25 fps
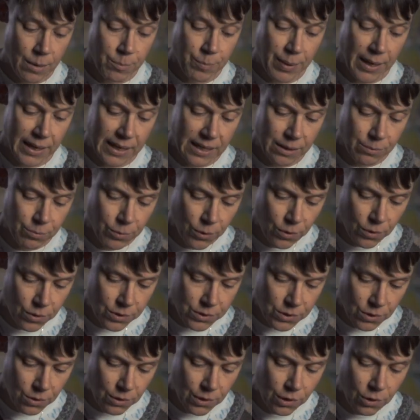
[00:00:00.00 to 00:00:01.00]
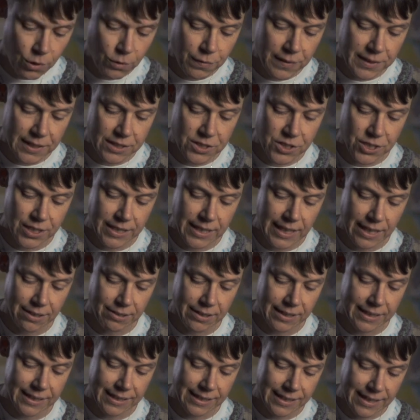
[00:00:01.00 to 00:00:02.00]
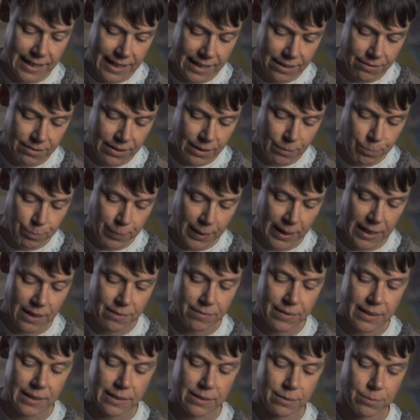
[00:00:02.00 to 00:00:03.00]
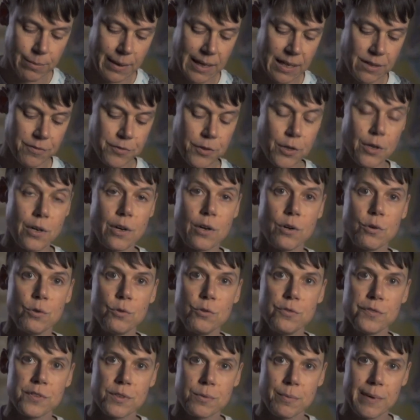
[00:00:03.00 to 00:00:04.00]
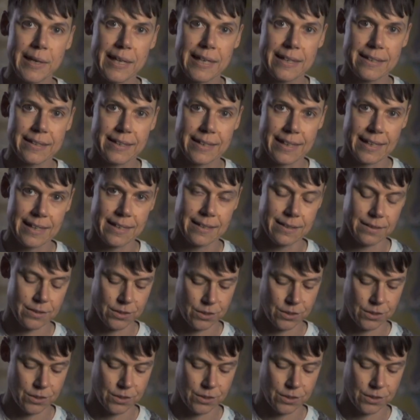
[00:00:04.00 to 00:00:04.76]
Peggy walked all over the generic canary, paving the way for her hoofed winged kin,